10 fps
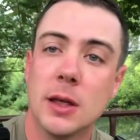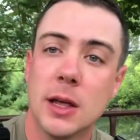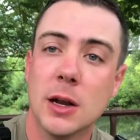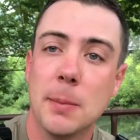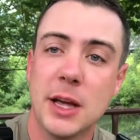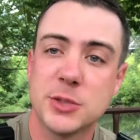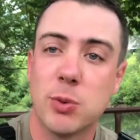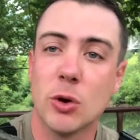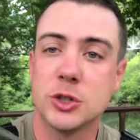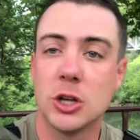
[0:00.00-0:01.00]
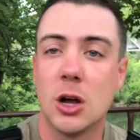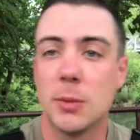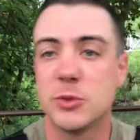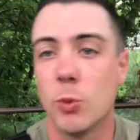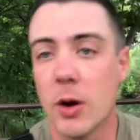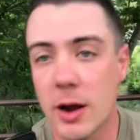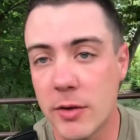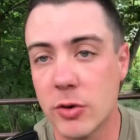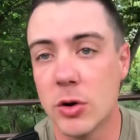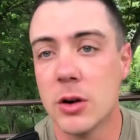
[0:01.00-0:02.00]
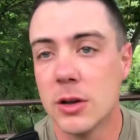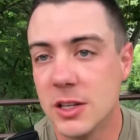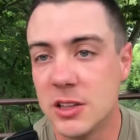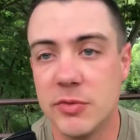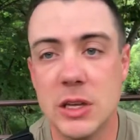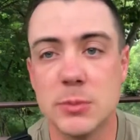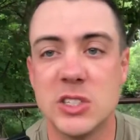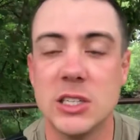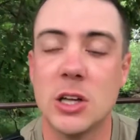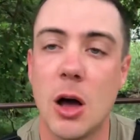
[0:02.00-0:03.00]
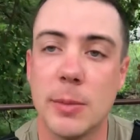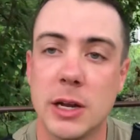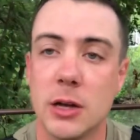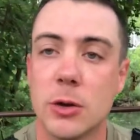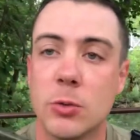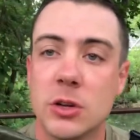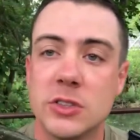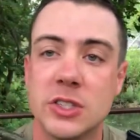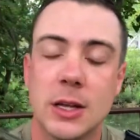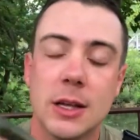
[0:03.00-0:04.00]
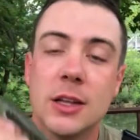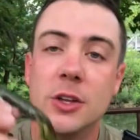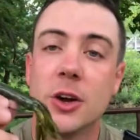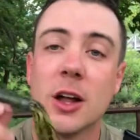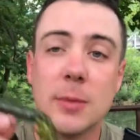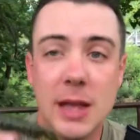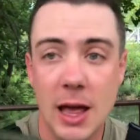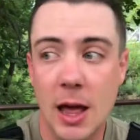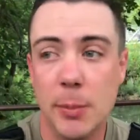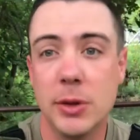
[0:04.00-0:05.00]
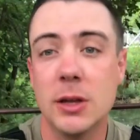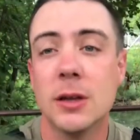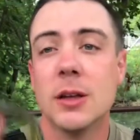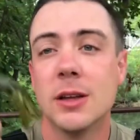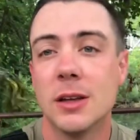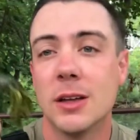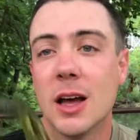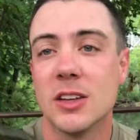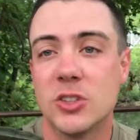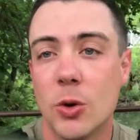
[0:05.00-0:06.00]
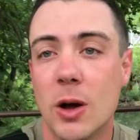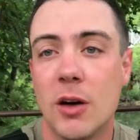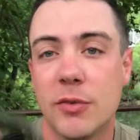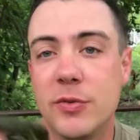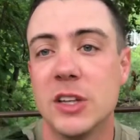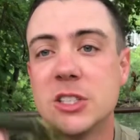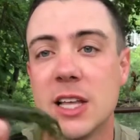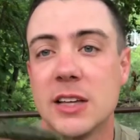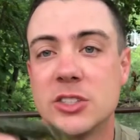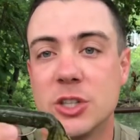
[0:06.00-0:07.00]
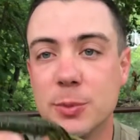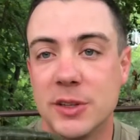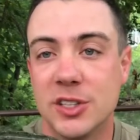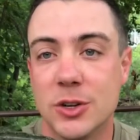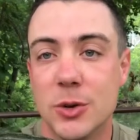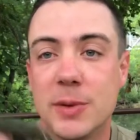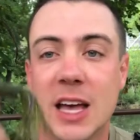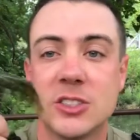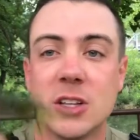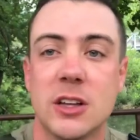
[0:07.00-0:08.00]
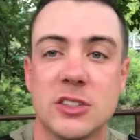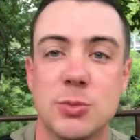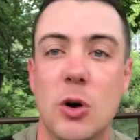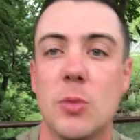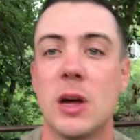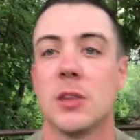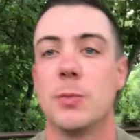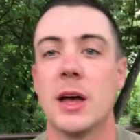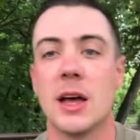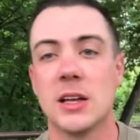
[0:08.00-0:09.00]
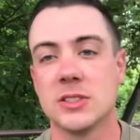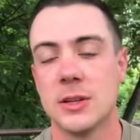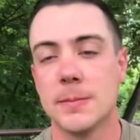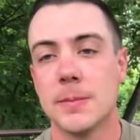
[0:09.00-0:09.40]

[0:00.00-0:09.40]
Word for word: hit up Bass Pro Shops, wherever, get the VMC Dominator ones. You're gonna be happy. Guys, go out, fish that Stupa tube, catch a lot of smallmouth bass.